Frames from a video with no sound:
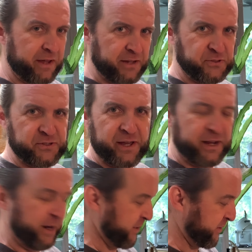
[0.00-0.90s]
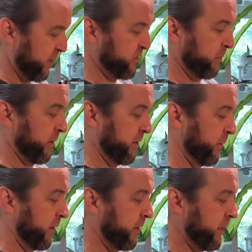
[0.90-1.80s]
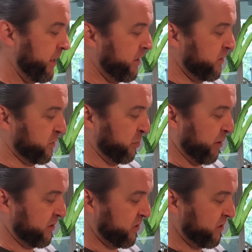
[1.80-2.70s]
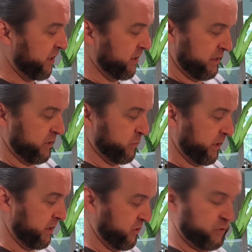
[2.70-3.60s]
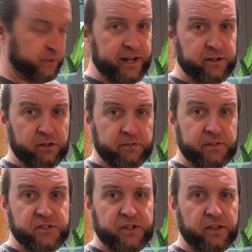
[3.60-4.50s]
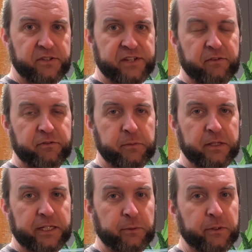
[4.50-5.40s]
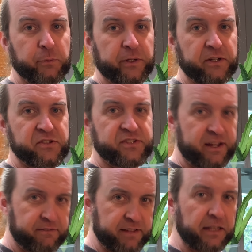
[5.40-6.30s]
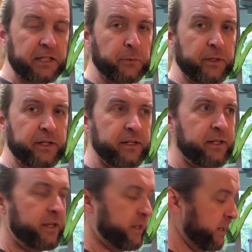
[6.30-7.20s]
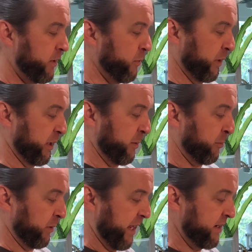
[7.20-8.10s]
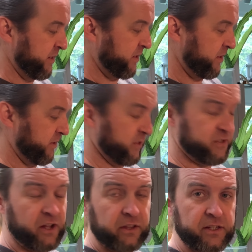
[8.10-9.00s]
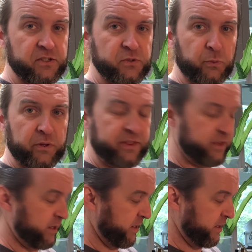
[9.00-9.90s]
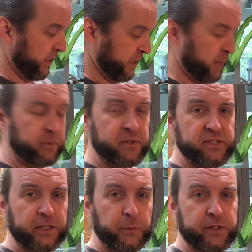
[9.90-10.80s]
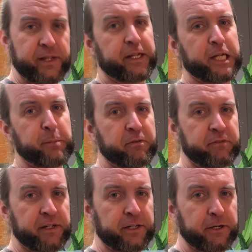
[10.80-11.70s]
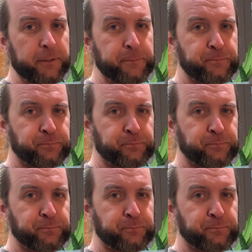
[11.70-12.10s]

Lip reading: As you saw, out of hot sauce, I'm gonna do it. So the process here is we're gonna strain all of these solids out from the liquid. We're gonna save that liquid. We're gonna blend the solids with a cup of this liquid and a cup of vinegar.